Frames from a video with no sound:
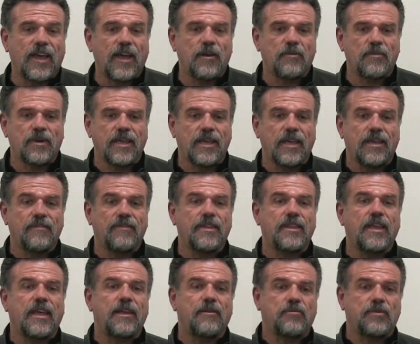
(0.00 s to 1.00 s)
family,
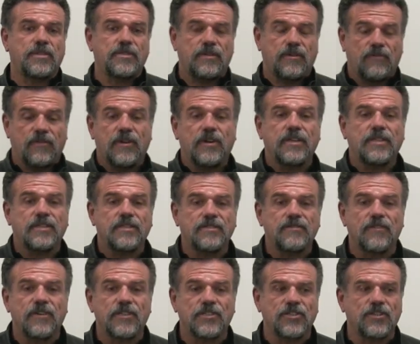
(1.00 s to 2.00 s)
even that was a very
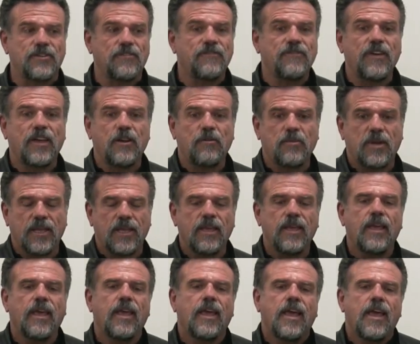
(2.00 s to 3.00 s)
dysfunctional family.
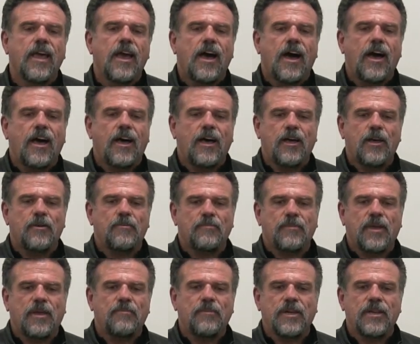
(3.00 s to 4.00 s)

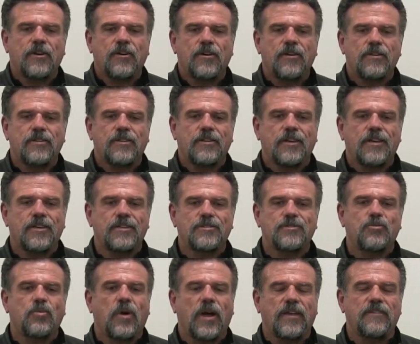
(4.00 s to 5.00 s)
Um, I mean, the,
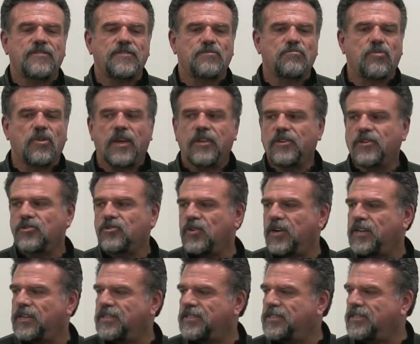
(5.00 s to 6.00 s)
his wife's brother
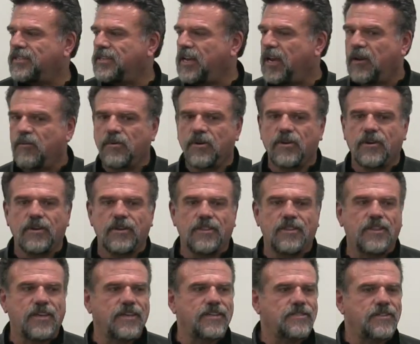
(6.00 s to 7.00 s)
tried to stab her
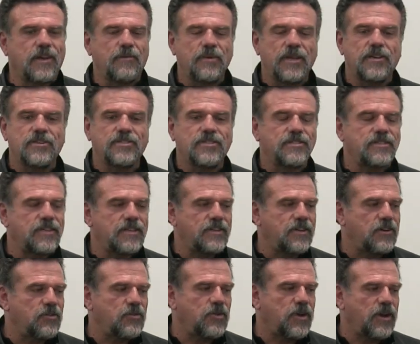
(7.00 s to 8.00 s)
and things. I mean, it's just the
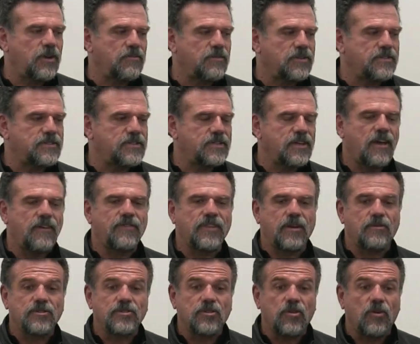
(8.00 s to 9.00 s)
incredible stuff
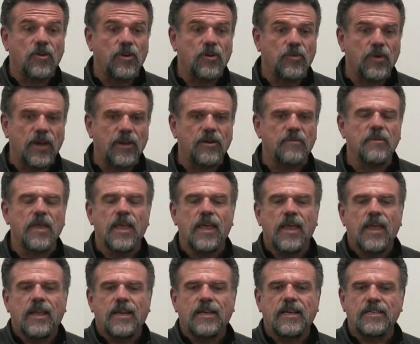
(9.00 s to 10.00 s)
that was going around him,
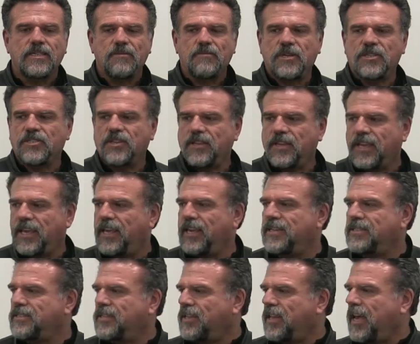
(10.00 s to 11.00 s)
not to mention the
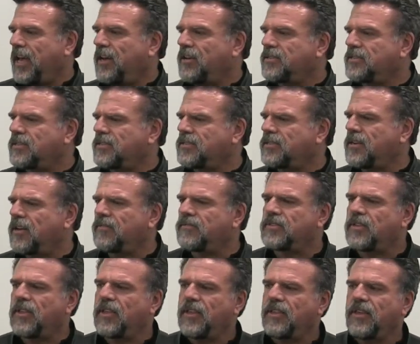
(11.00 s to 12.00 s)
kids in the house and stuff.
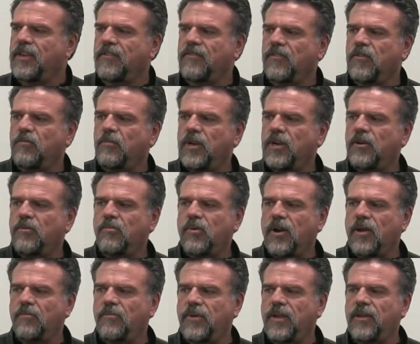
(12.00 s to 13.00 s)
So they think Vermeer
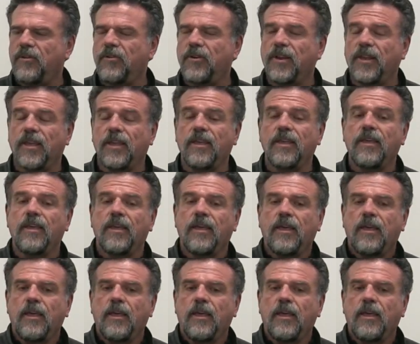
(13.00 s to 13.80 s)
primarily